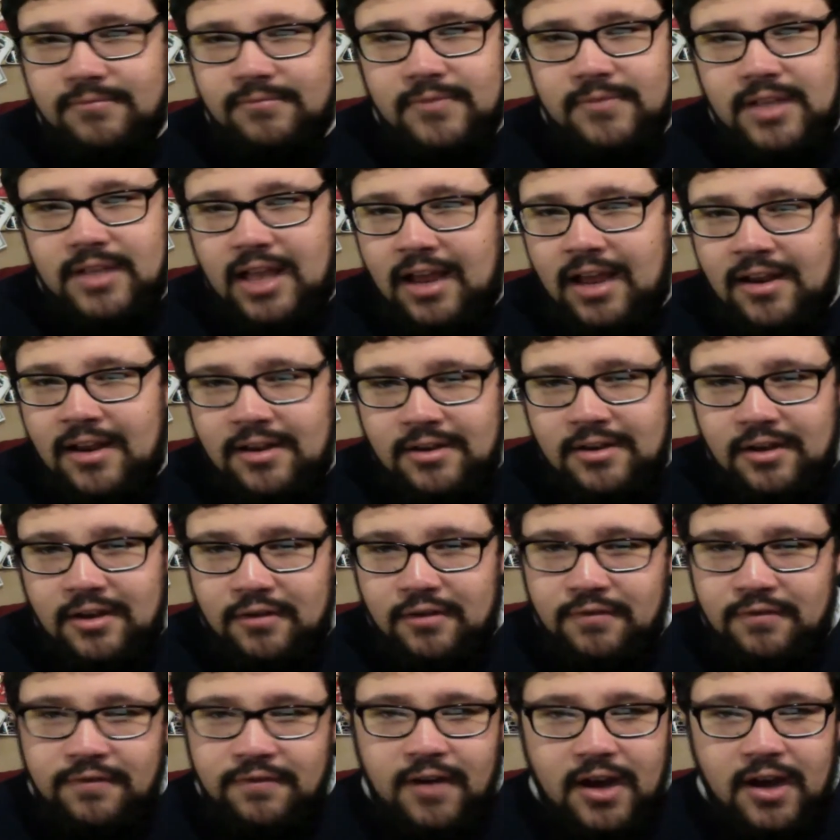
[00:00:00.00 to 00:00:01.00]
I don't know
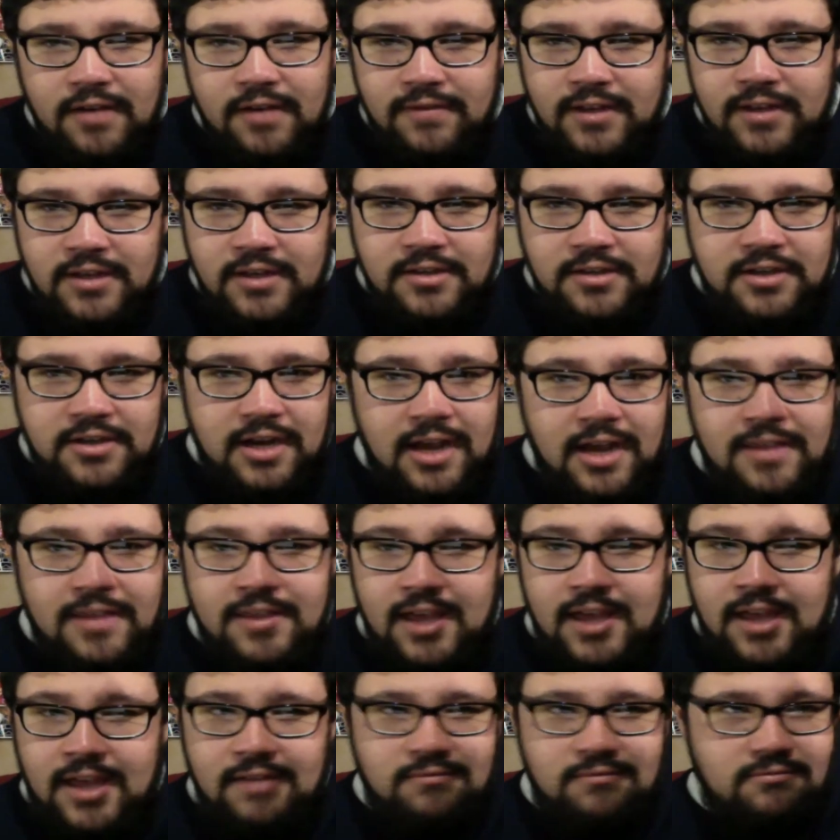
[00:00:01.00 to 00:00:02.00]
five inch, and
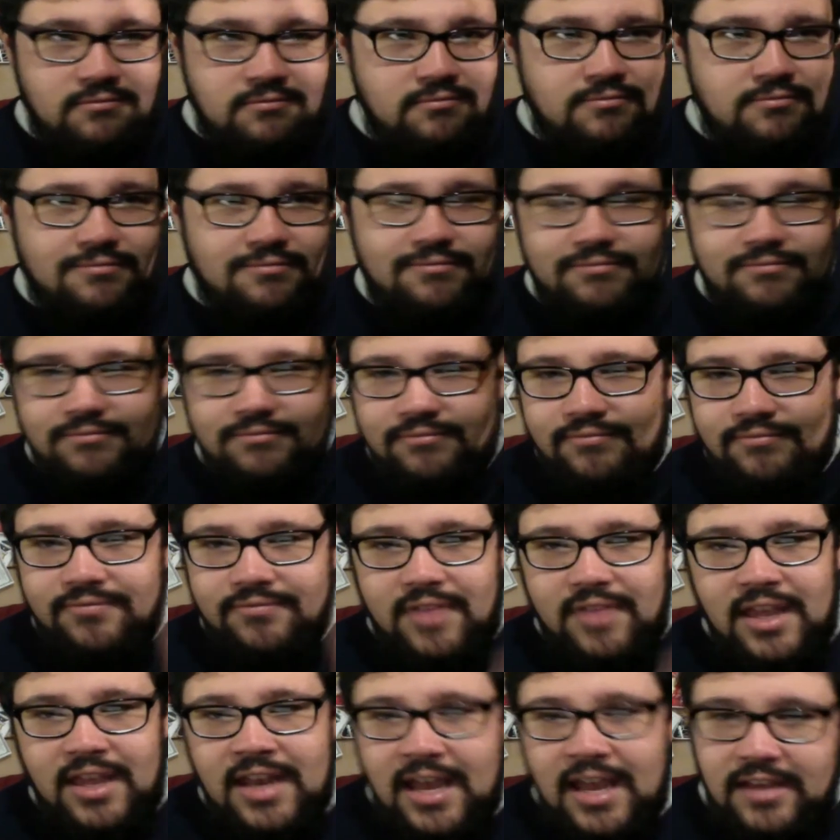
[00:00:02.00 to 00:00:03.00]
then
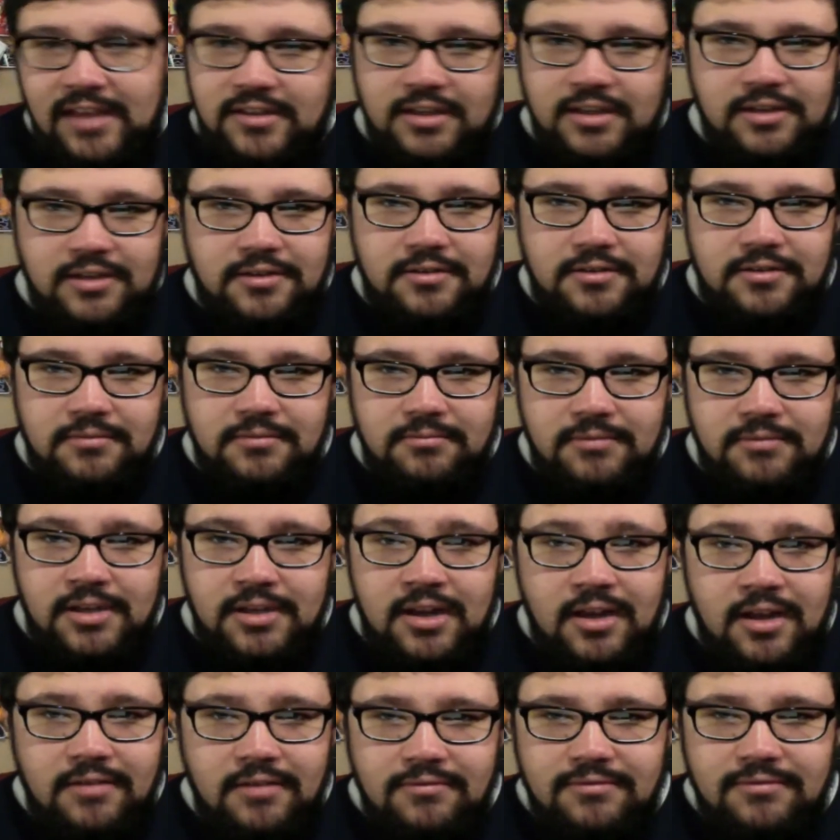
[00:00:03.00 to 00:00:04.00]
an eight inch. You
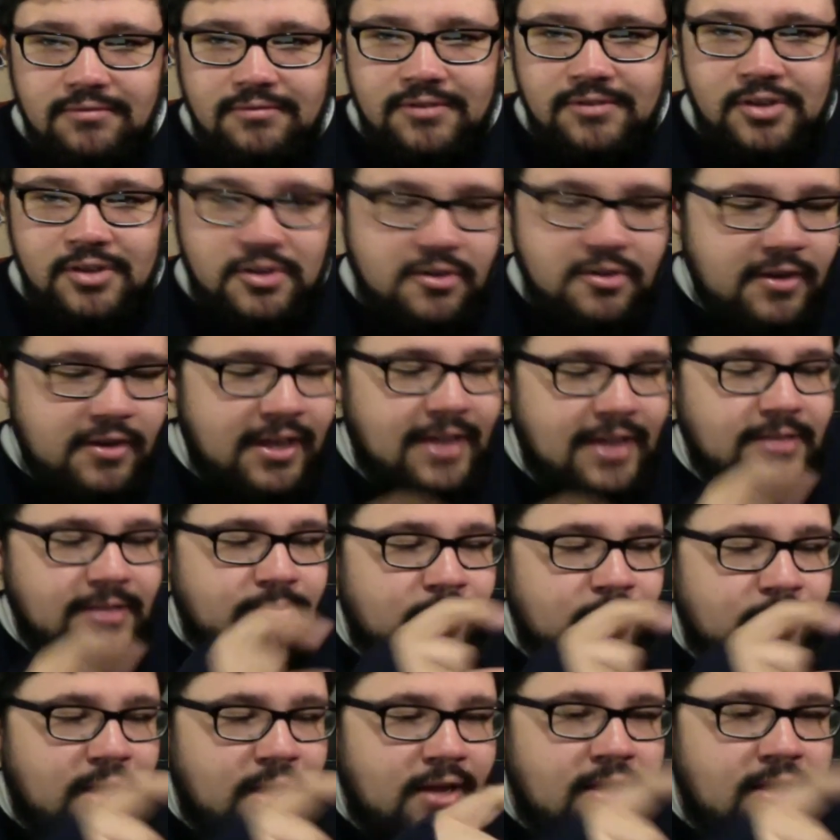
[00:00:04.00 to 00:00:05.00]
know, just so it gets
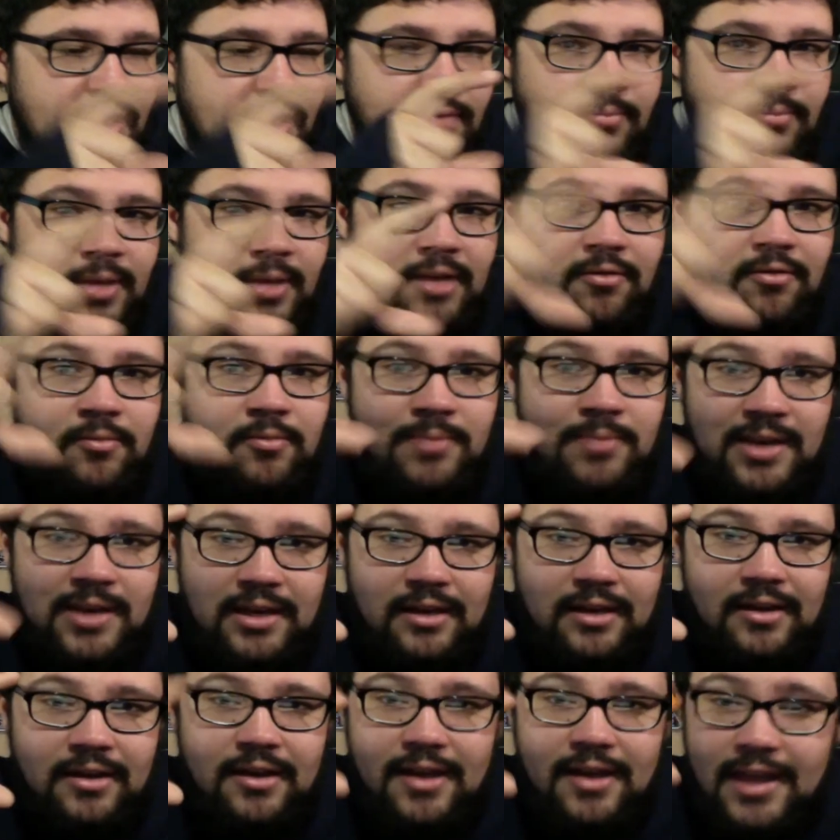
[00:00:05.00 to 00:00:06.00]
bigger bigger and
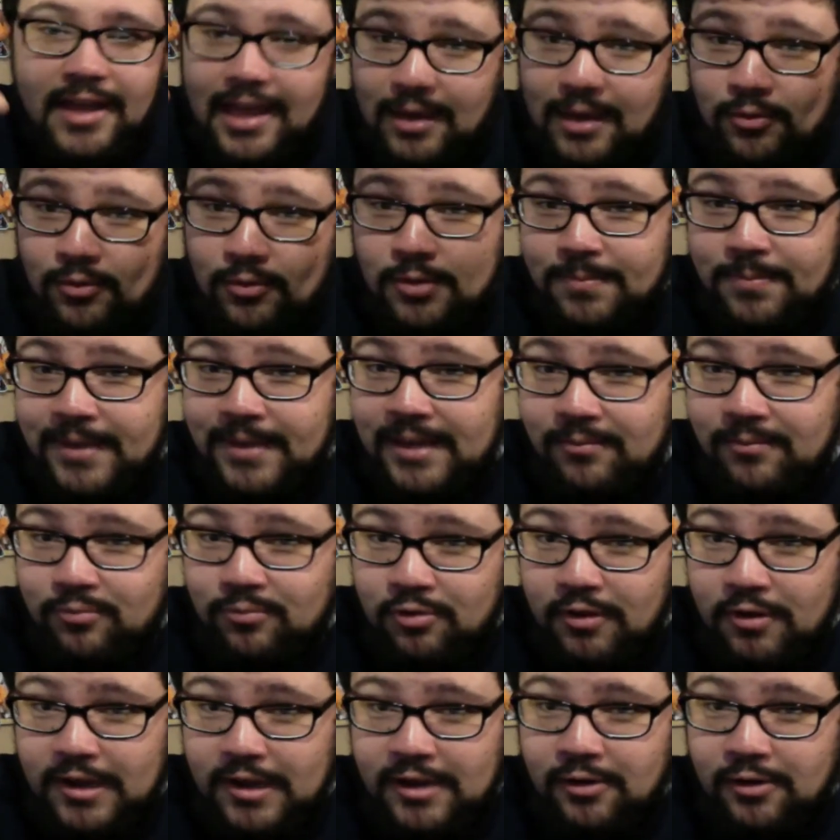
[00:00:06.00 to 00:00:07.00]
bigger. It would have been
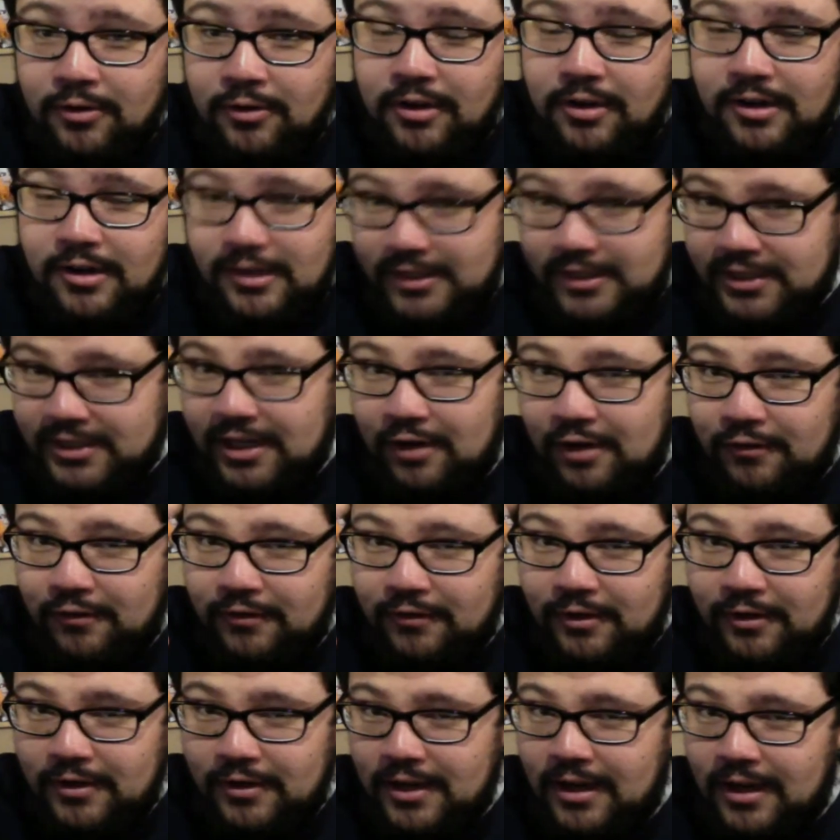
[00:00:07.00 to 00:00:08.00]
pretty cool on a
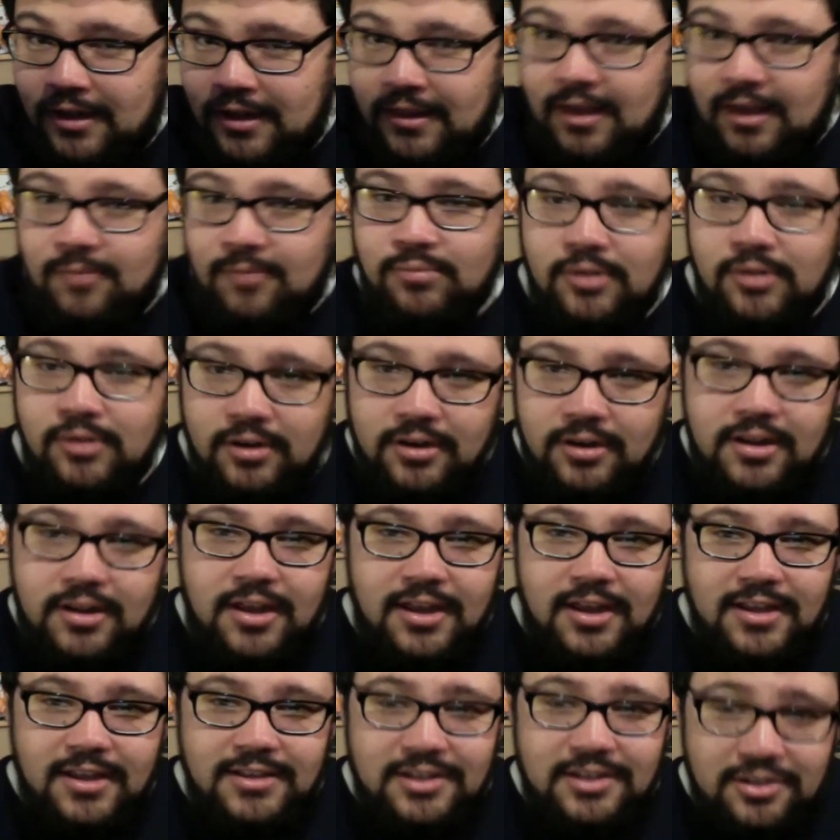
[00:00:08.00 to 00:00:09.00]
shelf looking like that, but
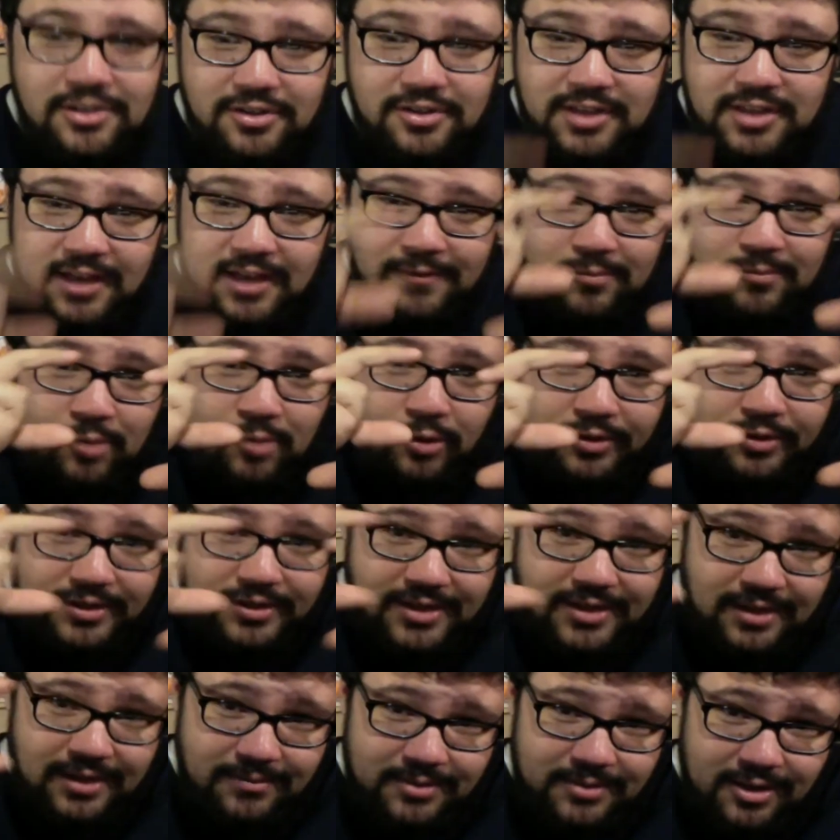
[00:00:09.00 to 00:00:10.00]
to just have them all the
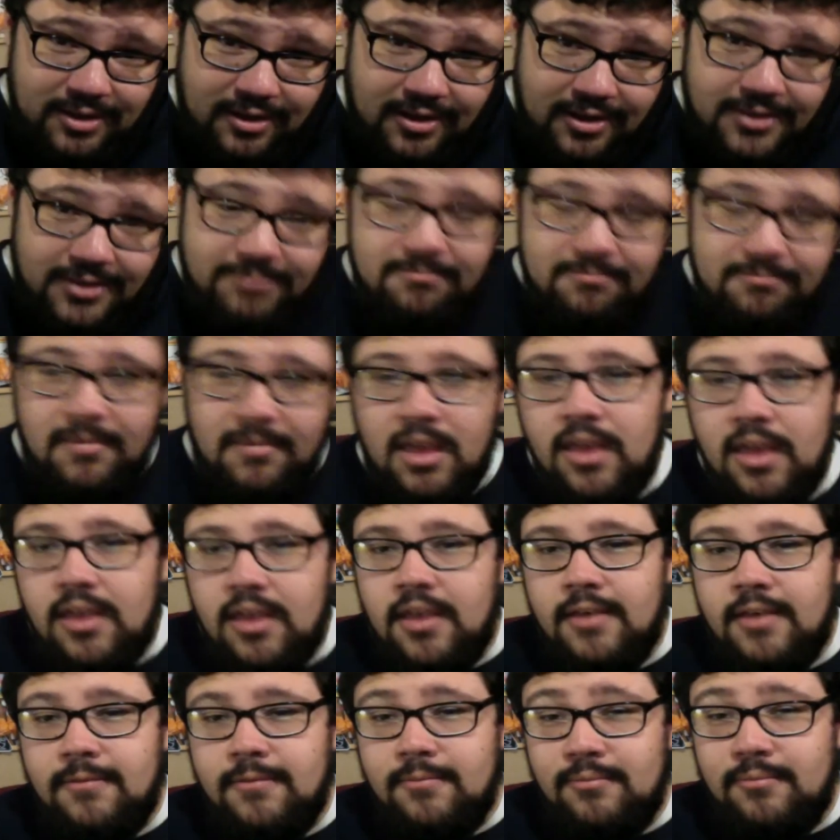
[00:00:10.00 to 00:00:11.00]
same size
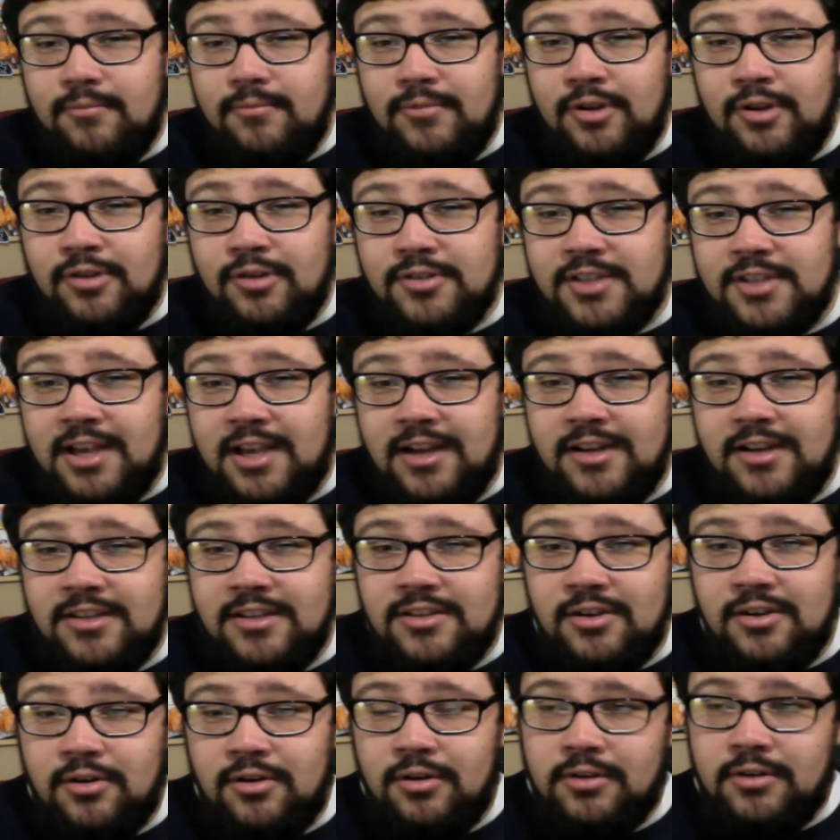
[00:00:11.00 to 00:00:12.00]
looks kind of
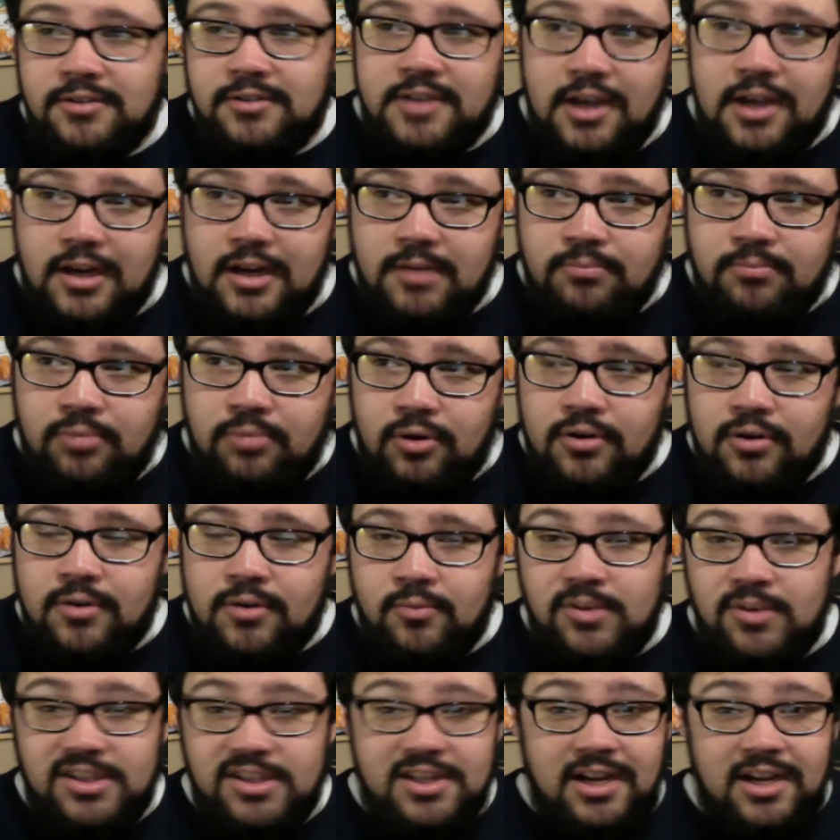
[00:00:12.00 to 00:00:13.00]
dull, looks kind of
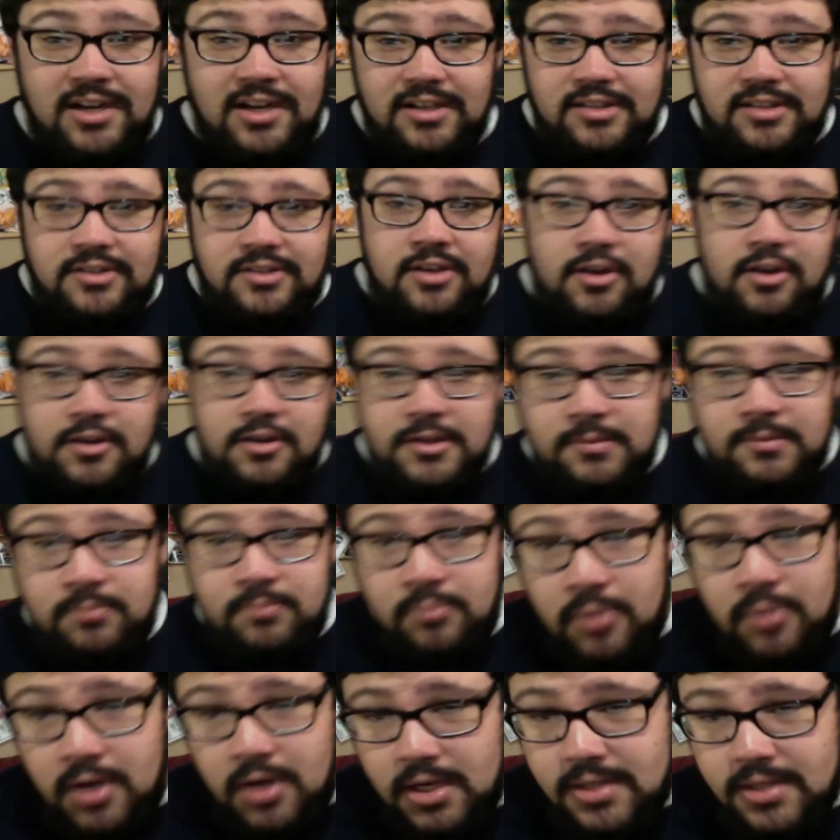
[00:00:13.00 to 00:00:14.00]
boring, which kind of sucks.
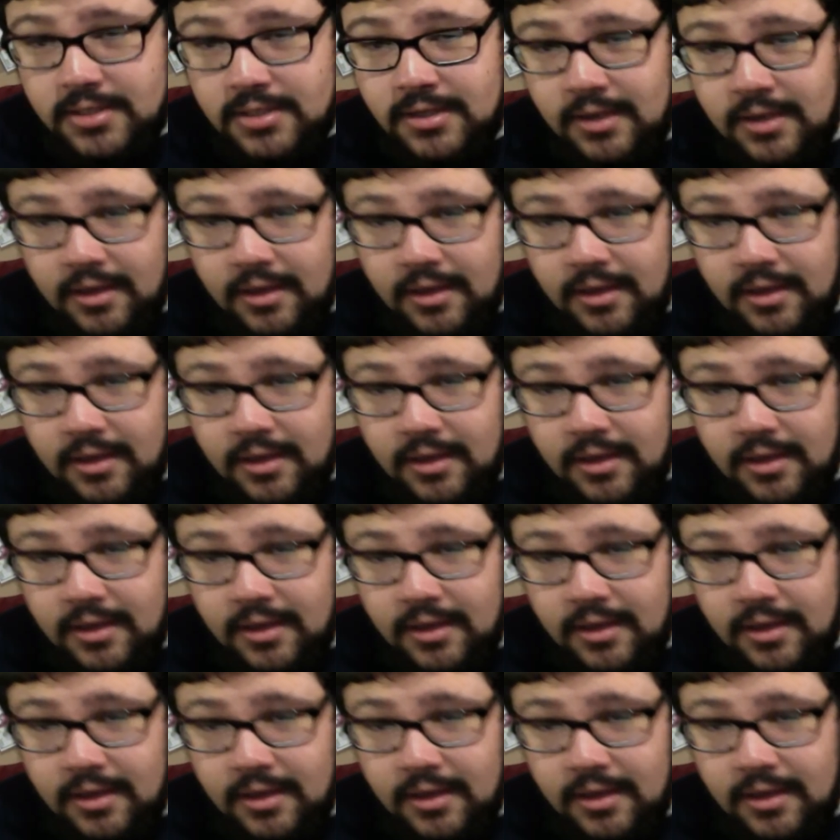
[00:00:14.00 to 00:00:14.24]
But